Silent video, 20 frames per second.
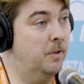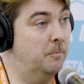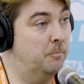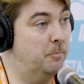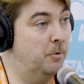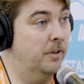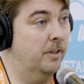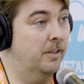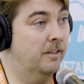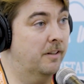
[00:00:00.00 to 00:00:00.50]
and
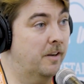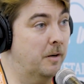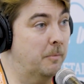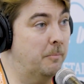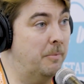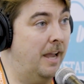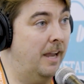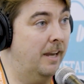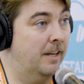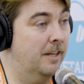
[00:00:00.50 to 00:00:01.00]
putting it on a
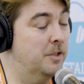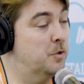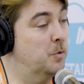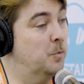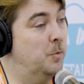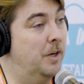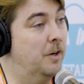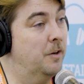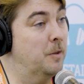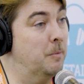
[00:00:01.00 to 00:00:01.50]
package,
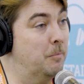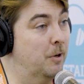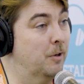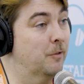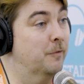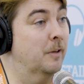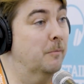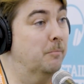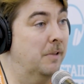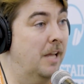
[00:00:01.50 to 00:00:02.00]
we are the
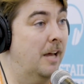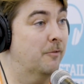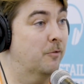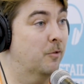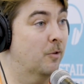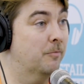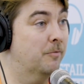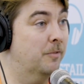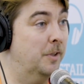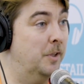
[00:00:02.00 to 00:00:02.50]
perfect
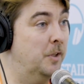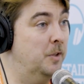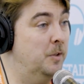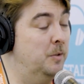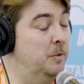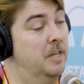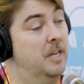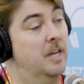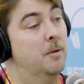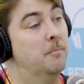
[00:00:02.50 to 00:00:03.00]
platform for you
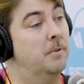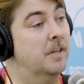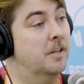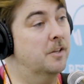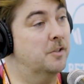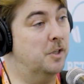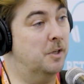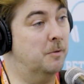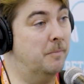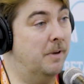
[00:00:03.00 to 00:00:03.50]

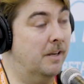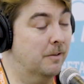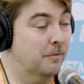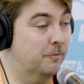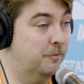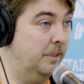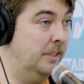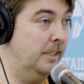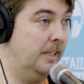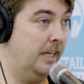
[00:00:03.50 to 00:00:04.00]
because you can make a
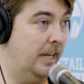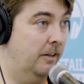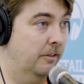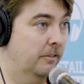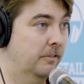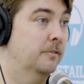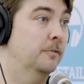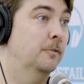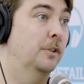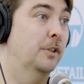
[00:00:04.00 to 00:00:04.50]
free
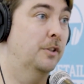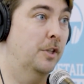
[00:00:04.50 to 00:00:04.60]
account with